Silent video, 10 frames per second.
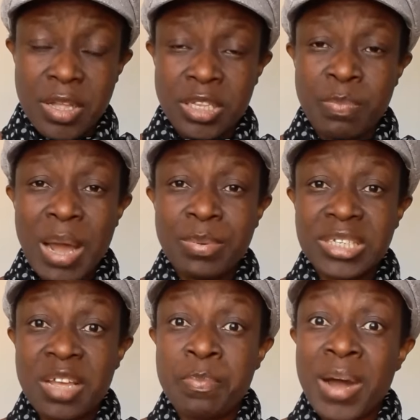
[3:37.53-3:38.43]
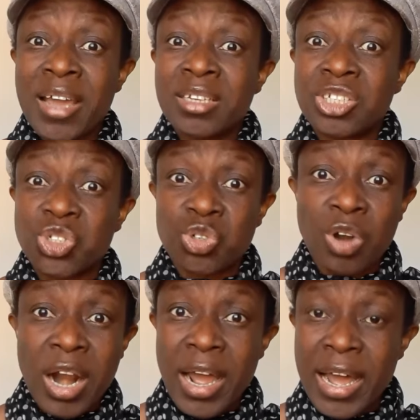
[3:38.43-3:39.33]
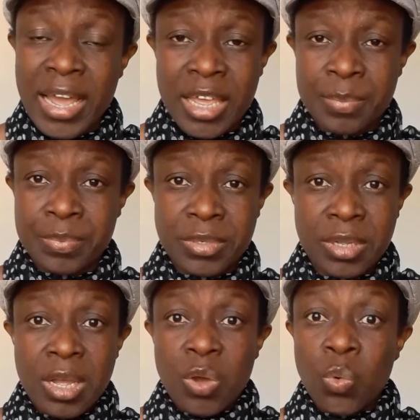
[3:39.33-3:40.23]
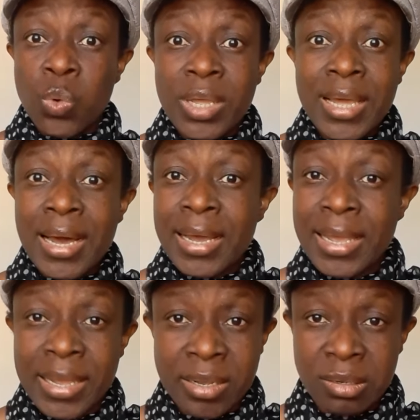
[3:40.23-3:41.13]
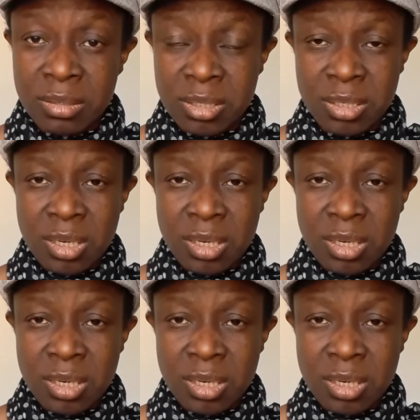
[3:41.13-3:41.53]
The Bible says, by his stripes we are healed.